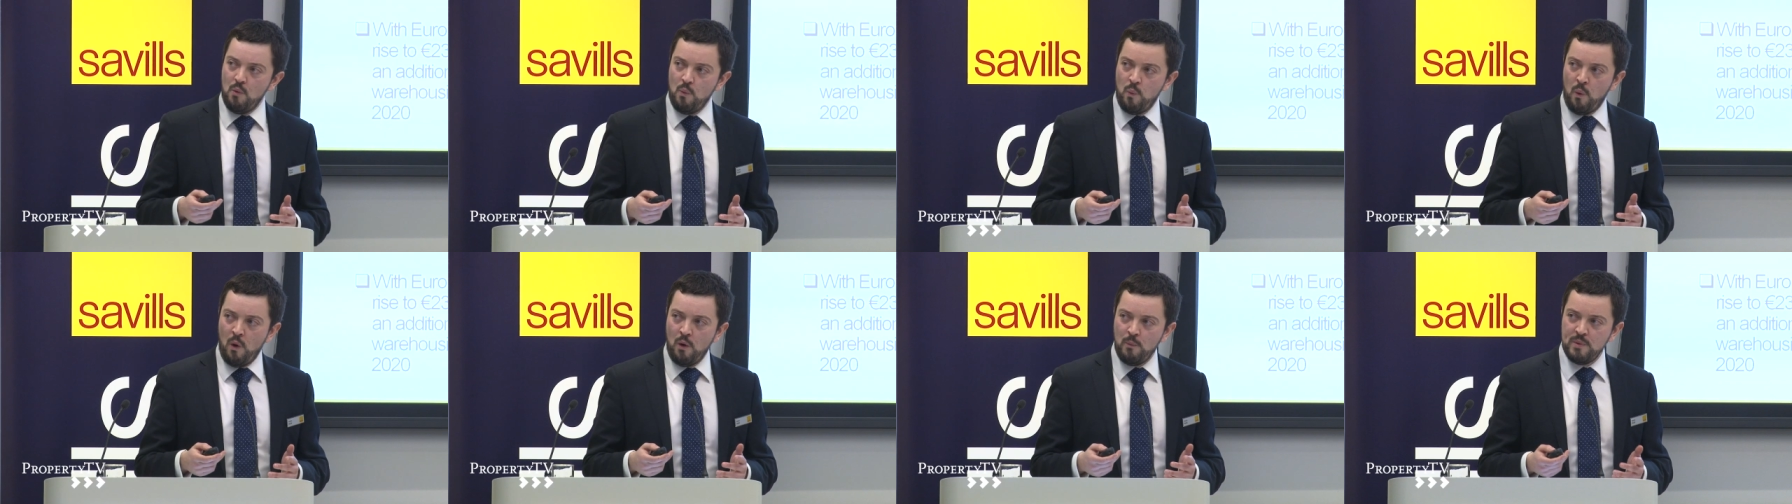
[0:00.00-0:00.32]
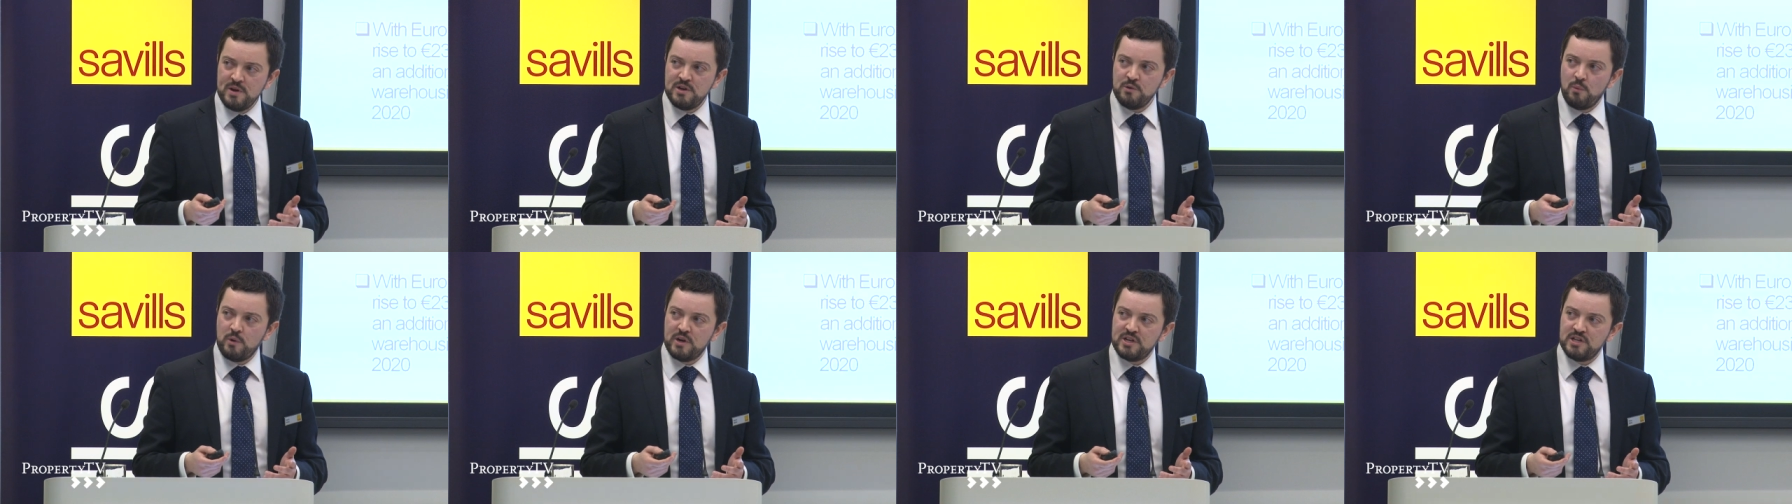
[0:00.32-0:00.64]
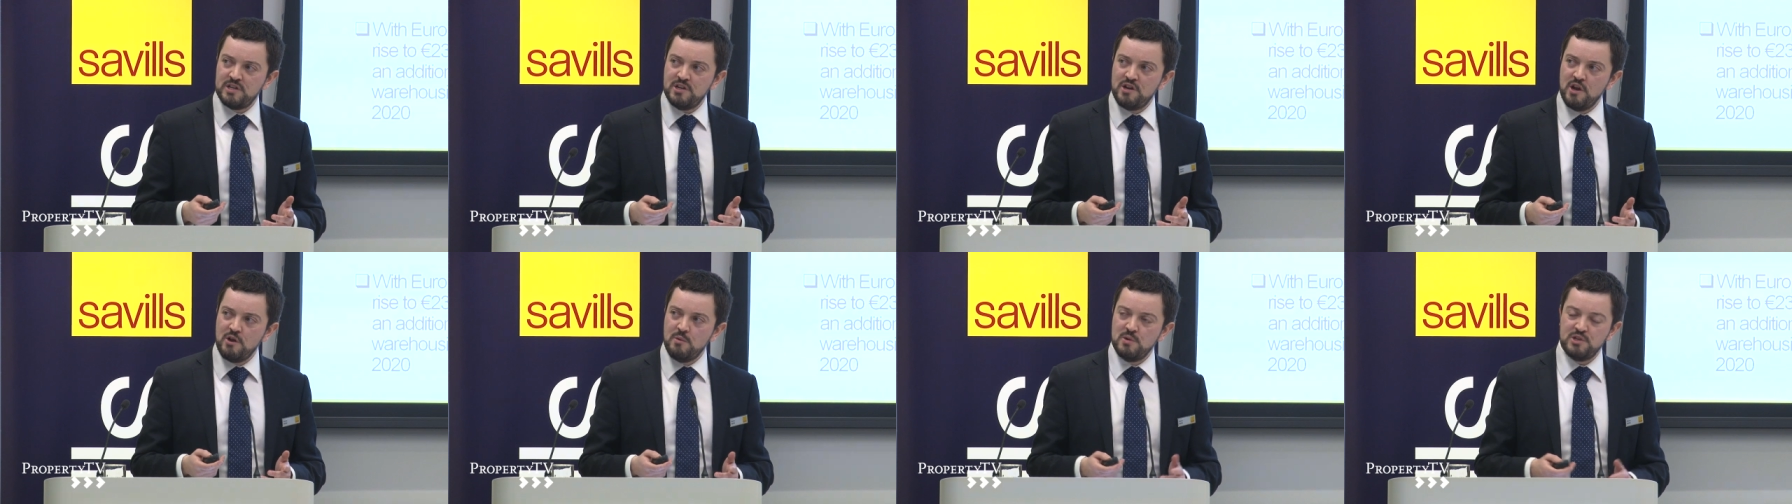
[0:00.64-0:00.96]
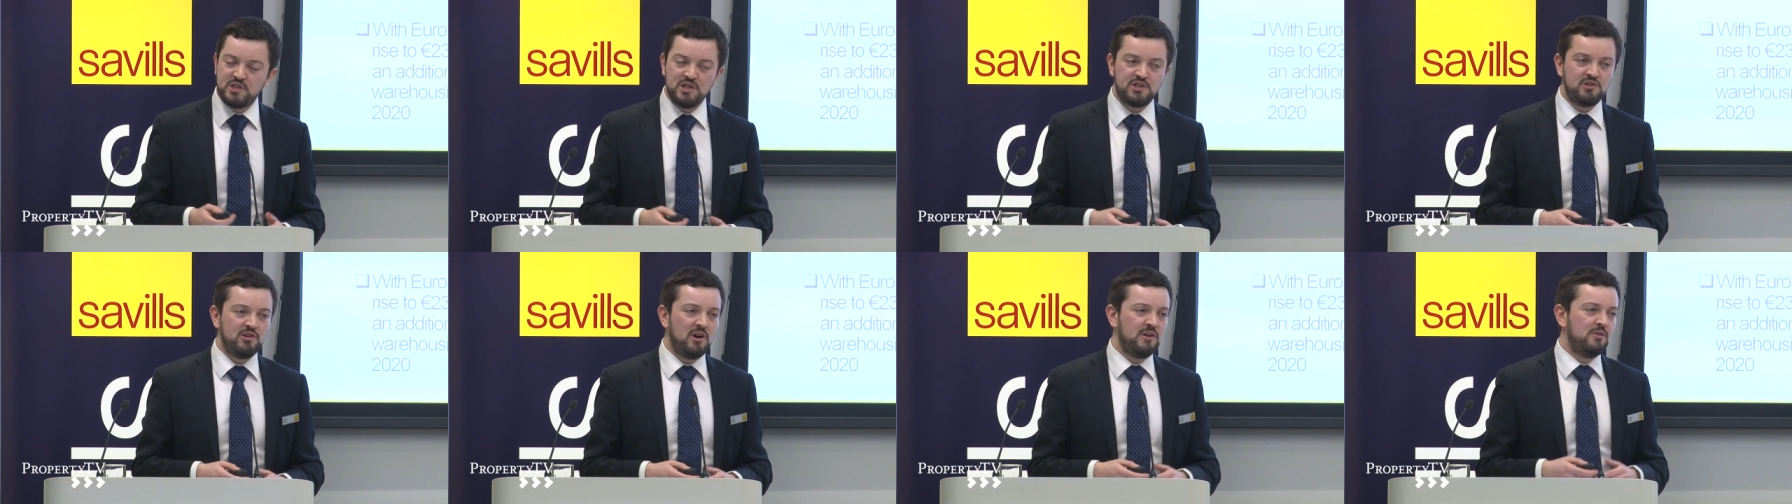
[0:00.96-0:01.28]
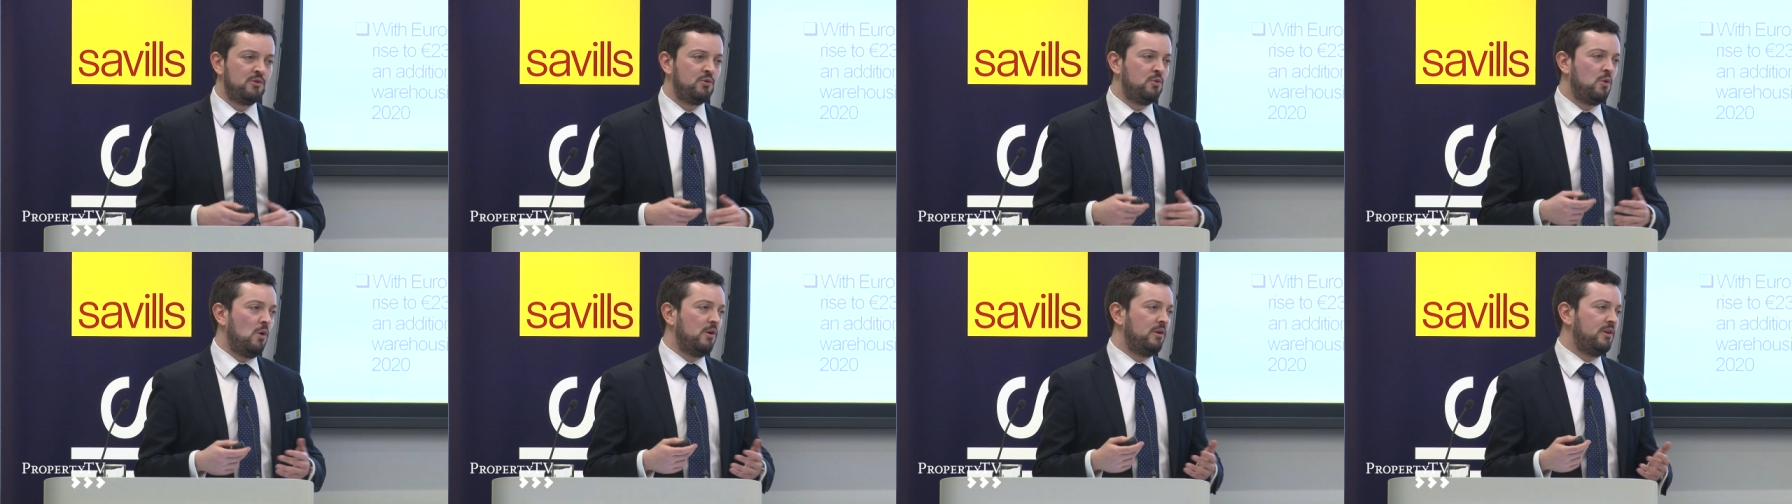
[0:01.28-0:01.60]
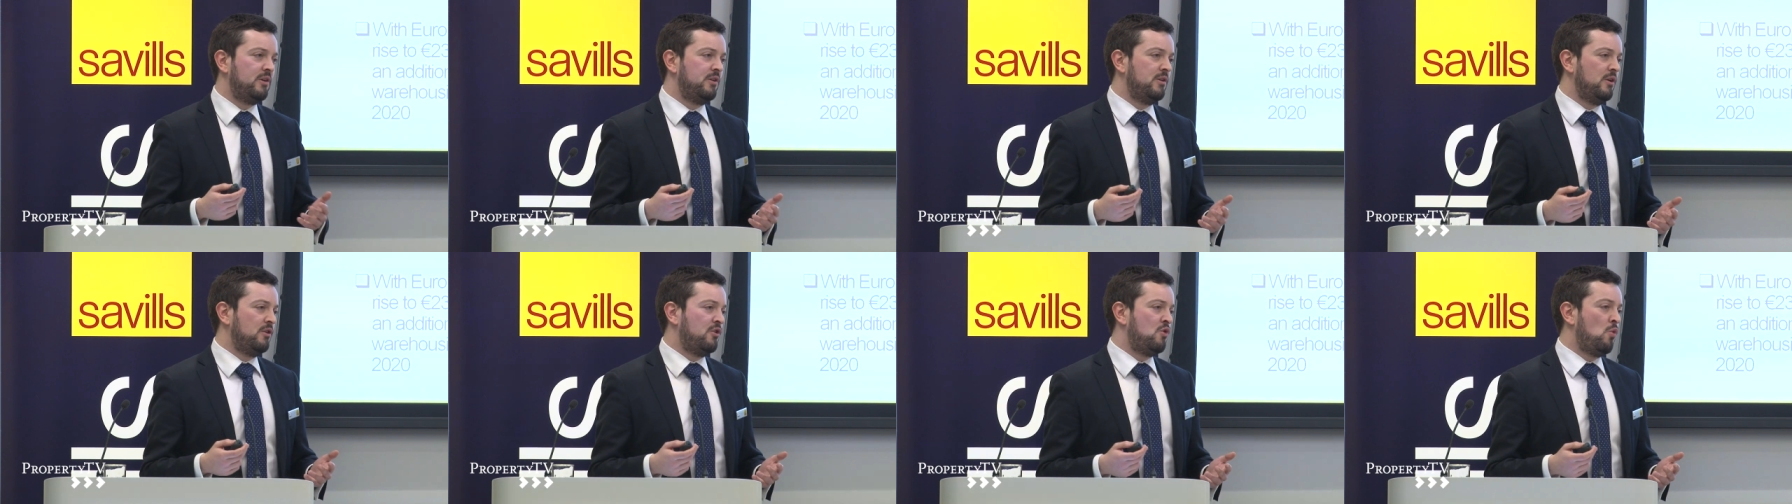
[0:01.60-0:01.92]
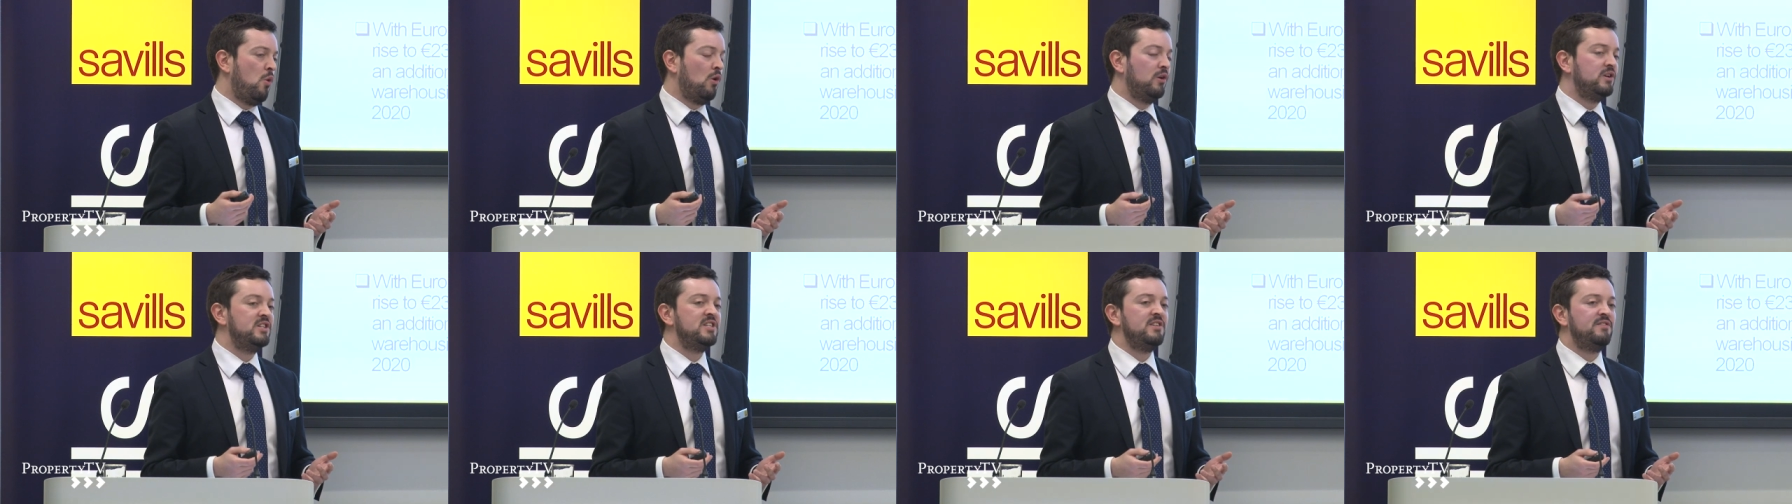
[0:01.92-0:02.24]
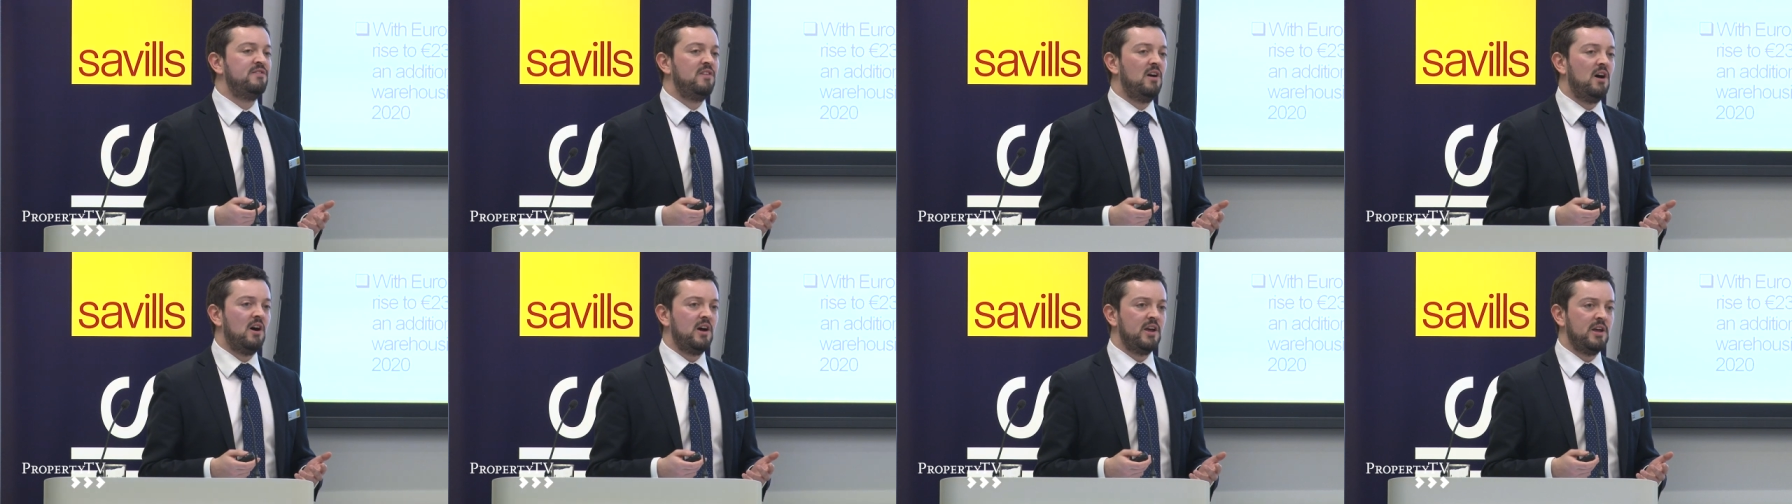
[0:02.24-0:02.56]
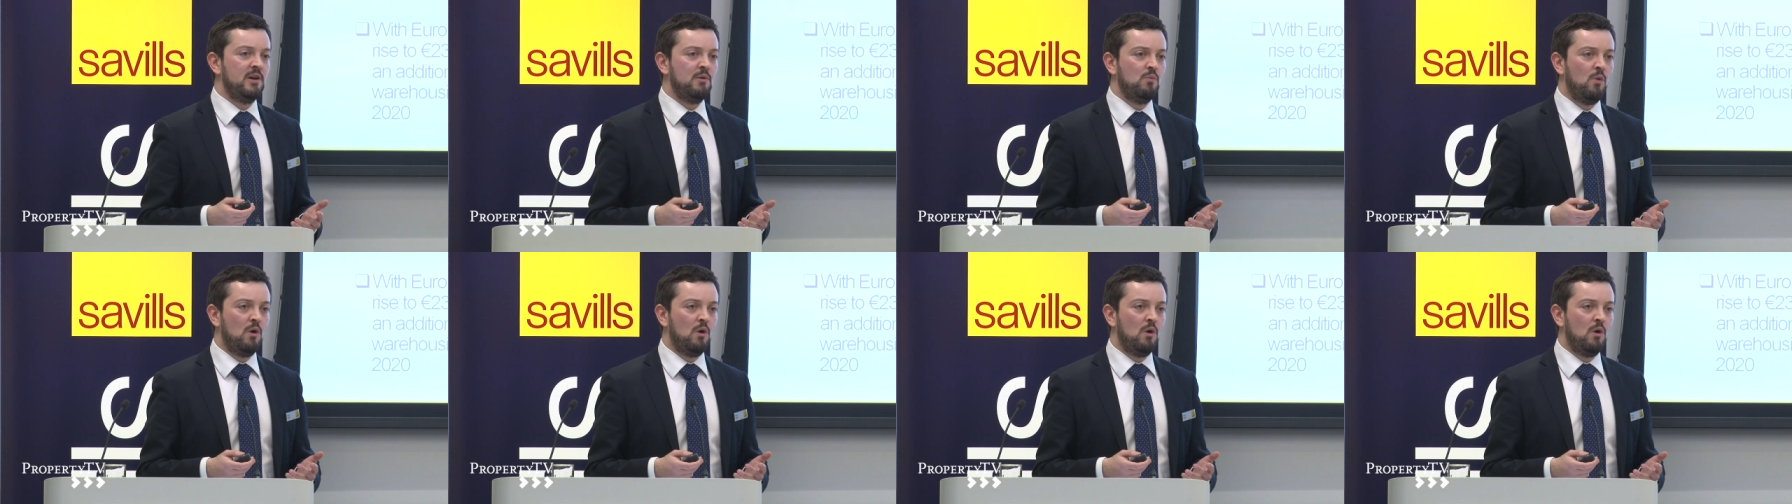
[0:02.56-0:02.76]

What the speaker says: what we wanted to do was just try to quantify